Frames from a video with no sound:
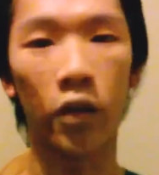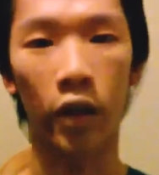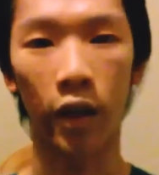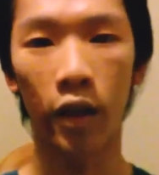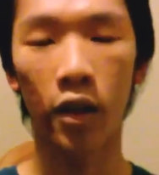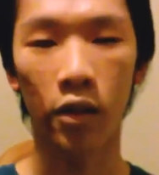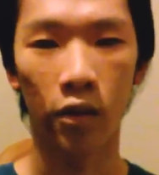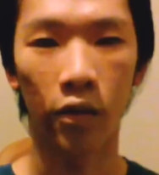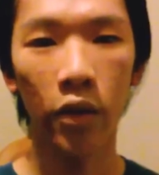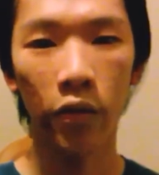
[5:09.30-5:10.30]
Okay,
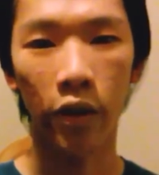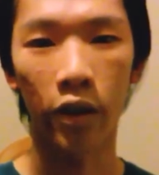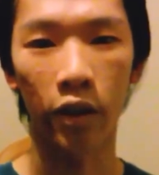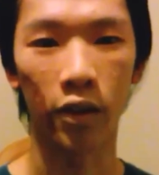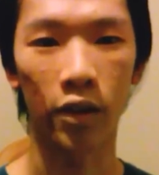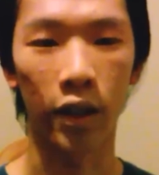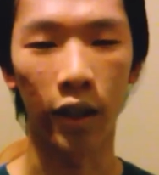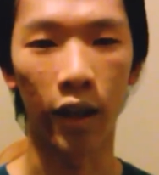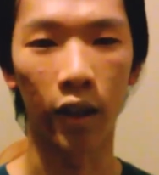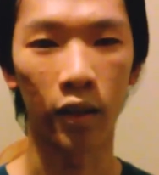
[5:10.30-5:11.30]
so from the front it looks
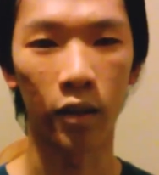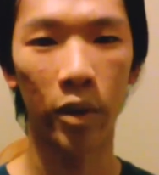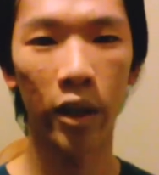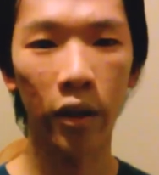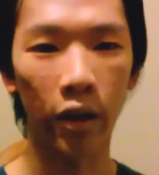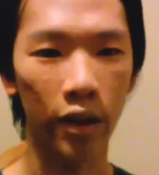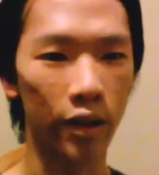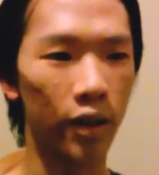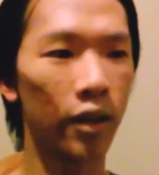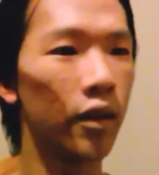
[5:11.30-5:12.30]
like that. It's pretty
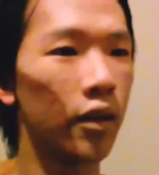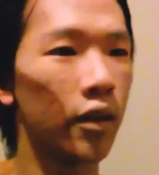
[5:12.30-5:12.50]
crazy.